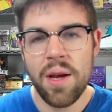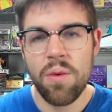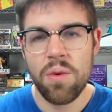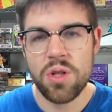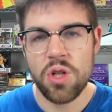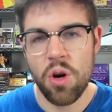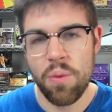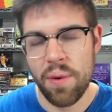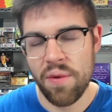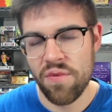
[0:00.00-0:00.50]
Was
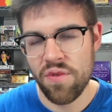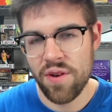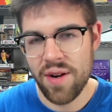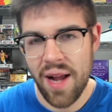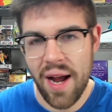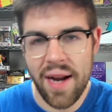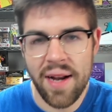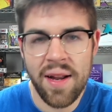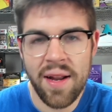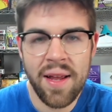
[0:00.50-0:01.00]
hoping for
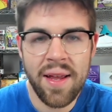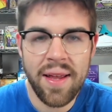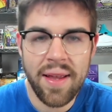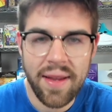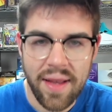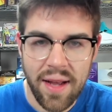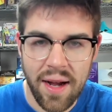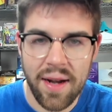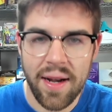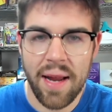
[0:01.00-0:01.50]
9,
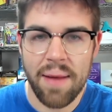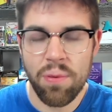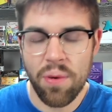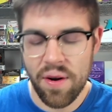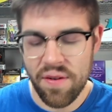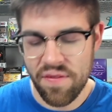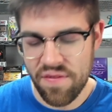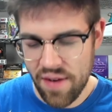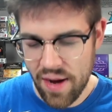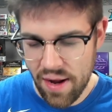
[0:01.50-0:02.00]
got an
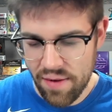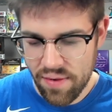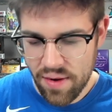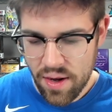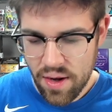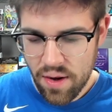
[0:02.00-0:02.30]
8.5.